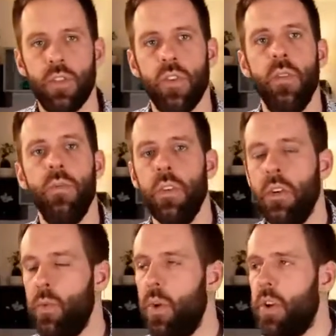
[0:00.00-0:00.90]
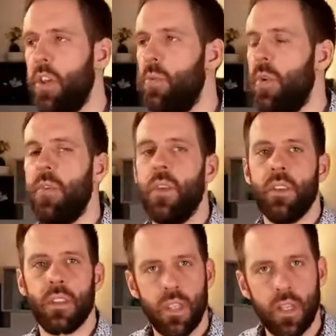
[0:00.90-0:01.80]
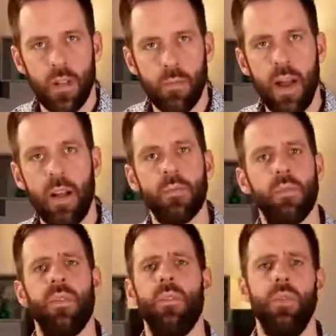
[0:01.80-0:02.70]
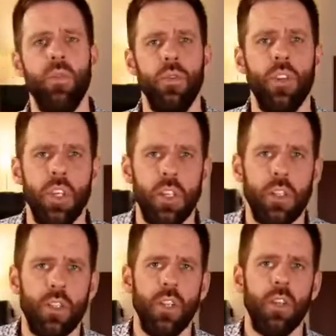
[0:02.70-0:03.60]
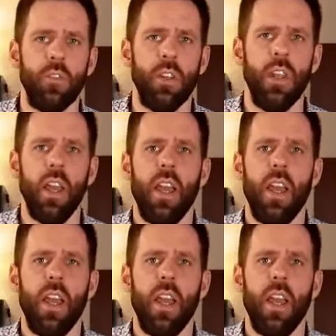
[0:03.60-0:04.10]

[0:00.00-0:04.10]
So if you're working with single moms with 2 children,